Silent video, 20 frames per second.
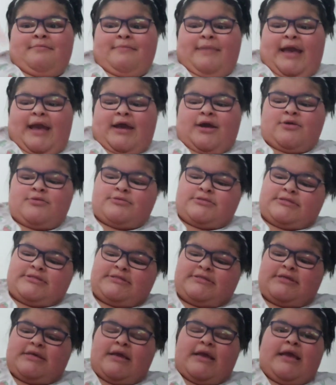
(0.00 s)

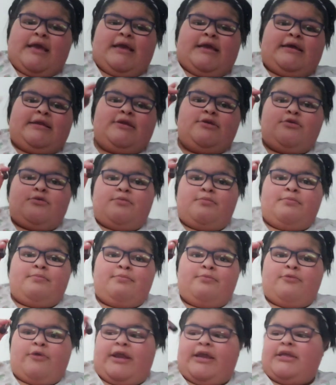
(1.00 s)
mounds, and
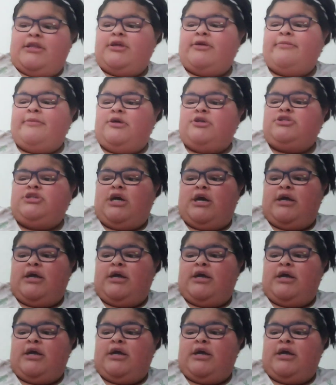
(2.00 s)
regular milk